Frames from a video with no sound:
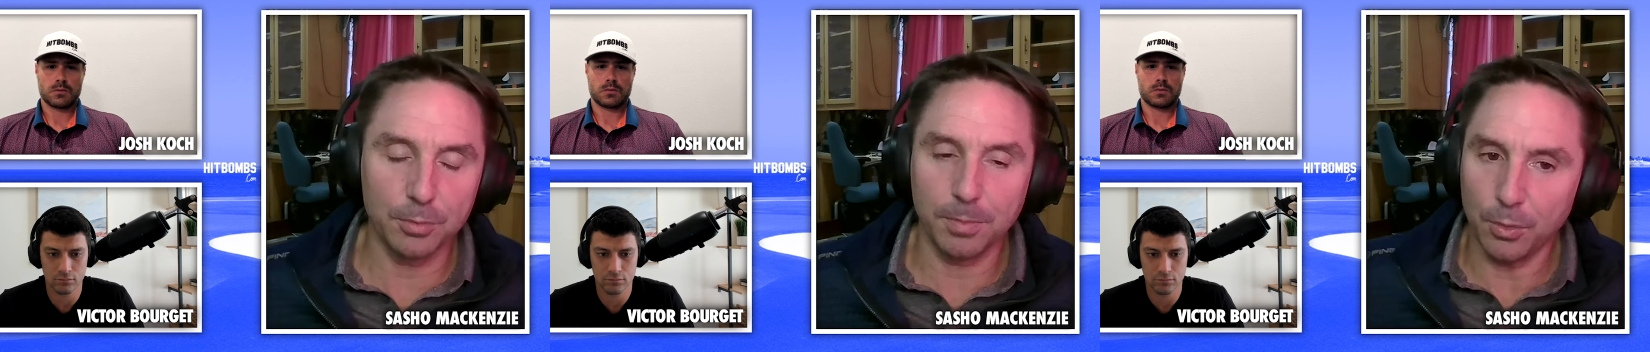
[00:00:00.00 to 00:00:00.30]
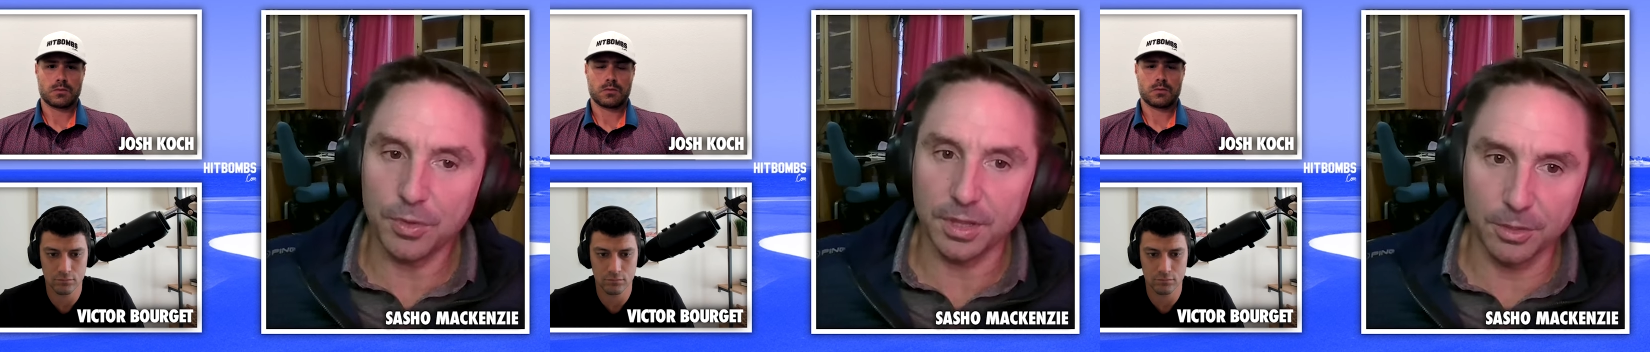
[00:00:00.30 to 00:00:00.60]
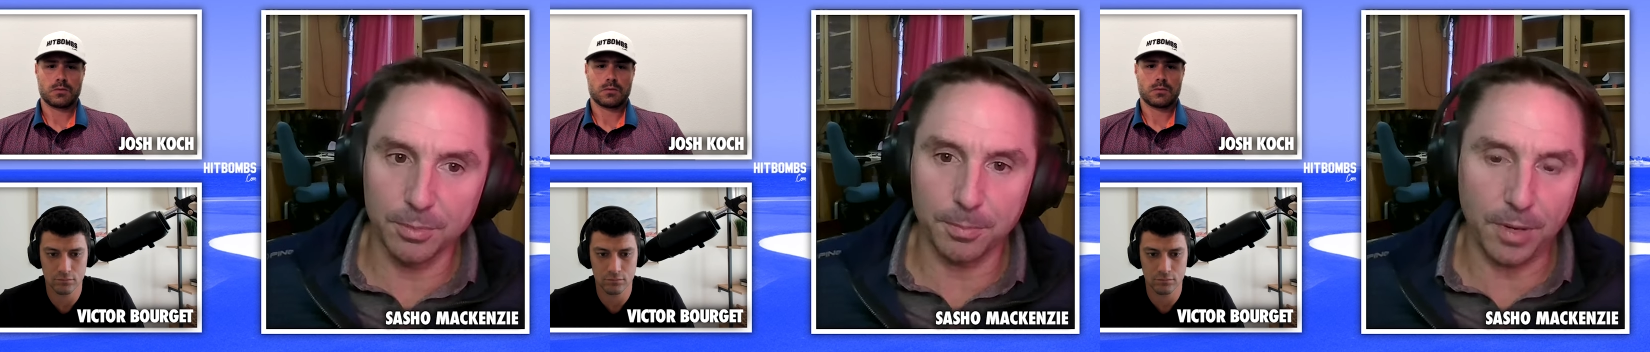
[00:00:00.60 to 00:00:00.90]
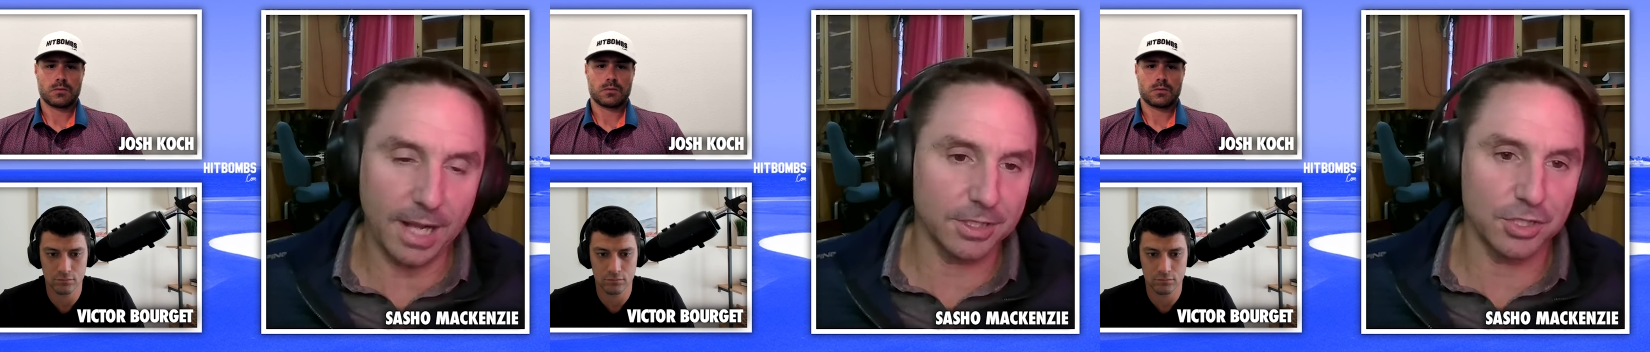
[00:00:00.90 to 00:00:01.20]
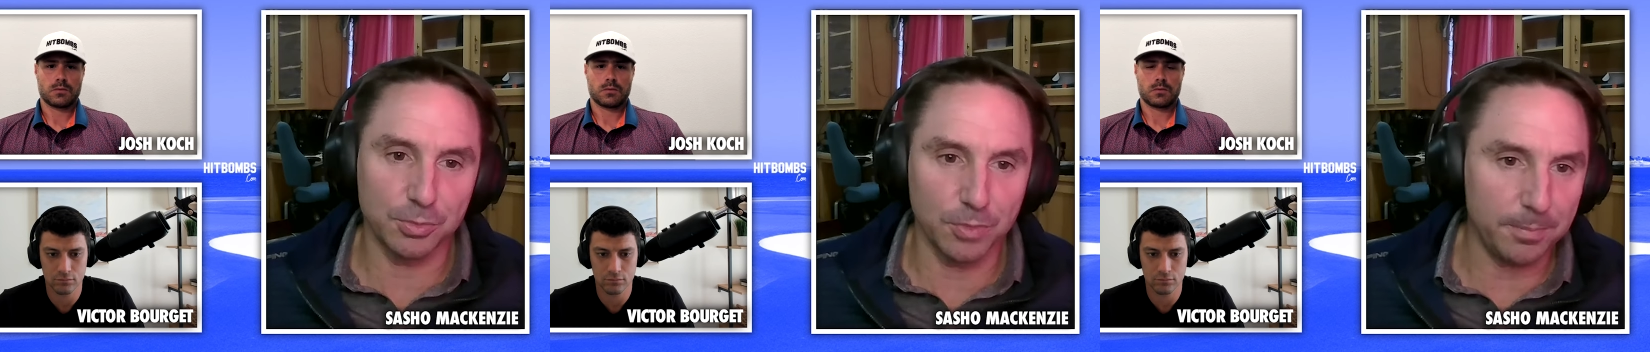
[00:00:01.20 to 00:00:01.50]
Speaker 1: but with a little bit of
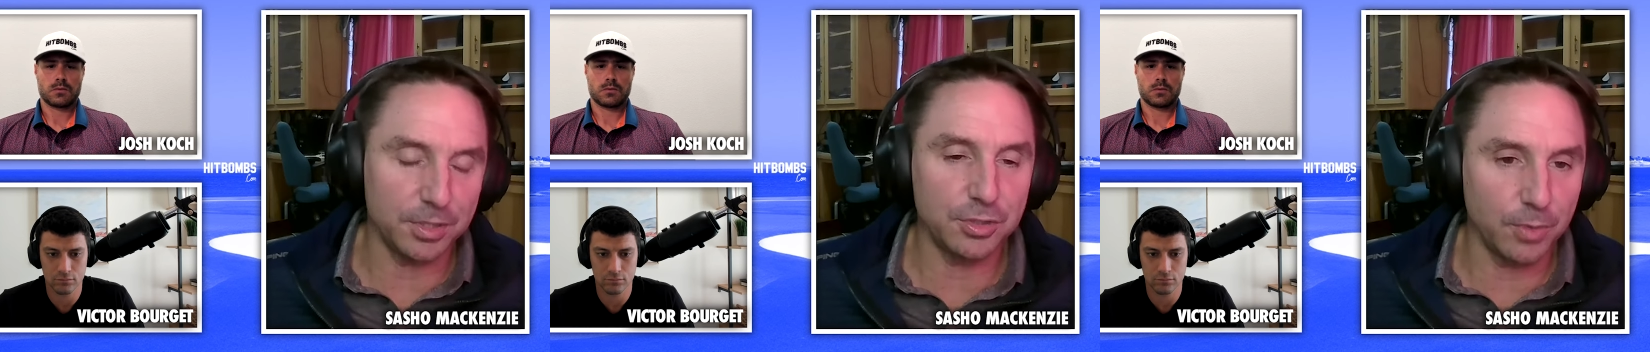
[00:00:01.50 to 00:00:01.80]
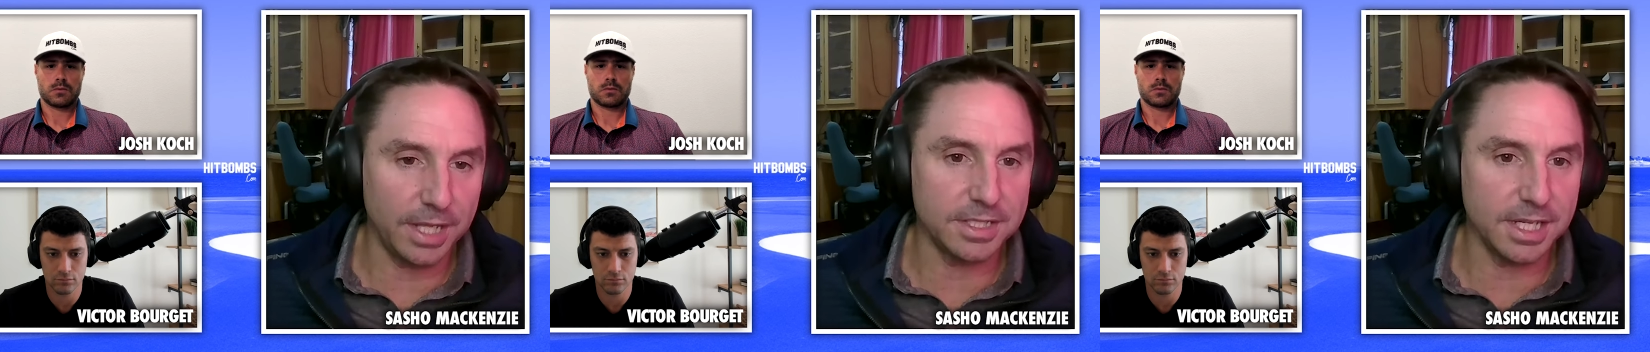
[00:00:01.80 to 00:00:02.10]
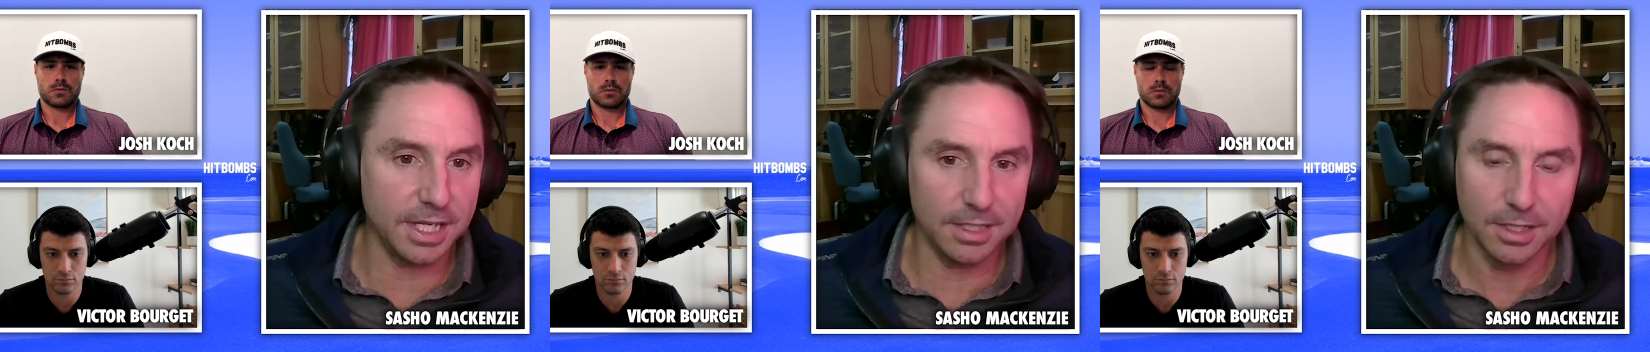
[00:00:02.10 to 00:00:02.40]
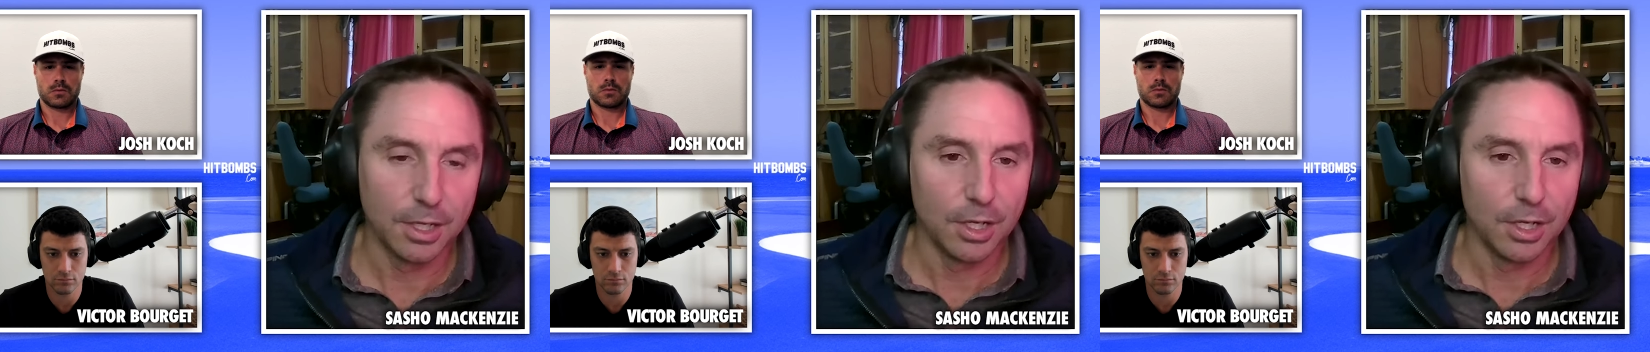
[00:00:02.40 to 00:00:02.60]
practice, you might be two eighteen.